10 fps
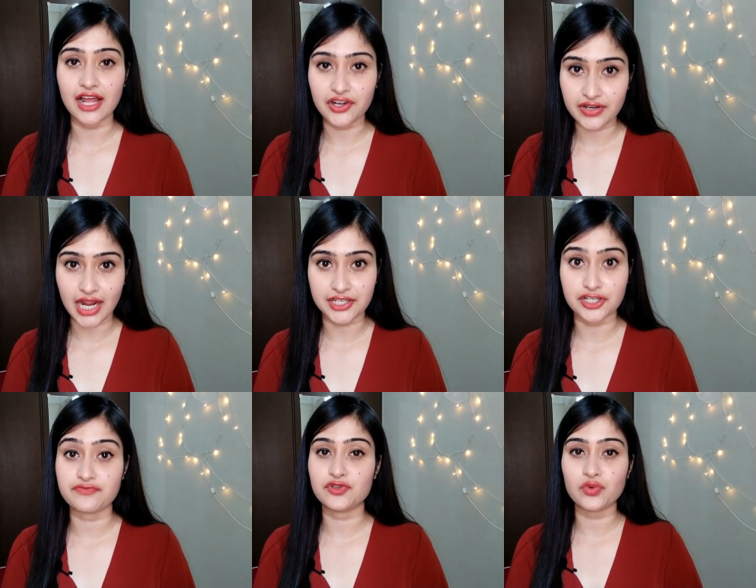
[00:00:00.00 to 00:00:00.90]
and
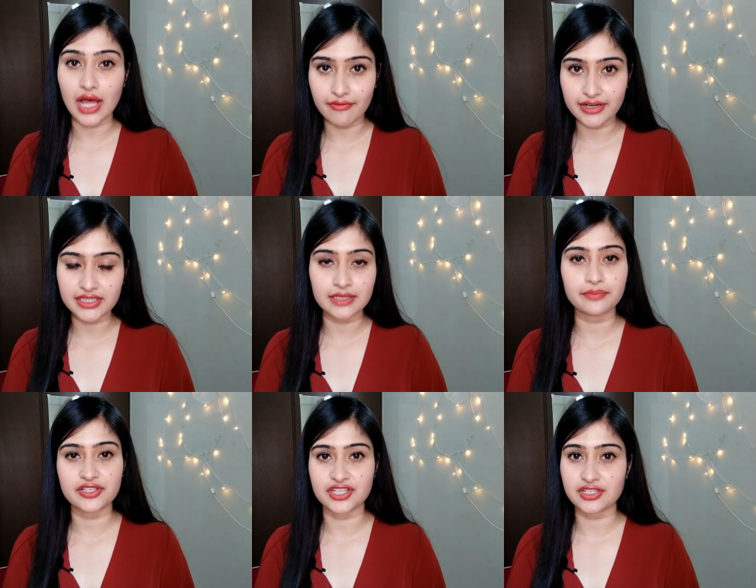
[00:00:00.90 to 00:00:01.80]
reactive to
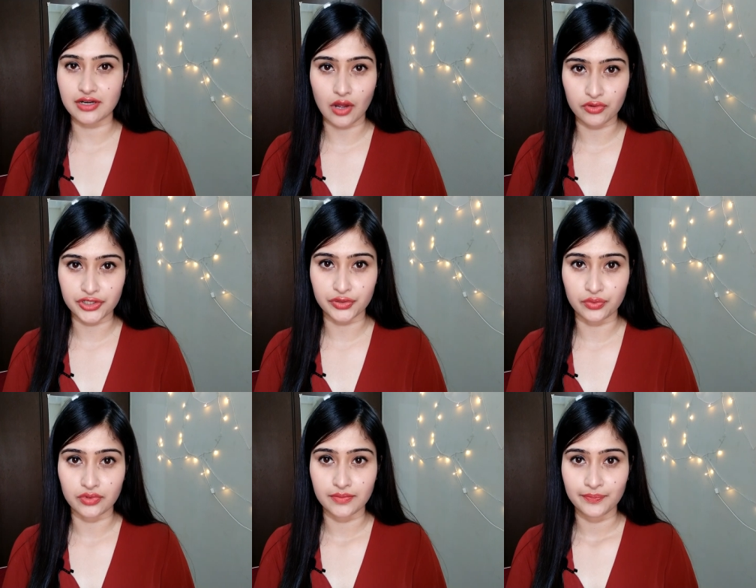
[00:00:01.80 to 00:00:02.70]
everything present around you.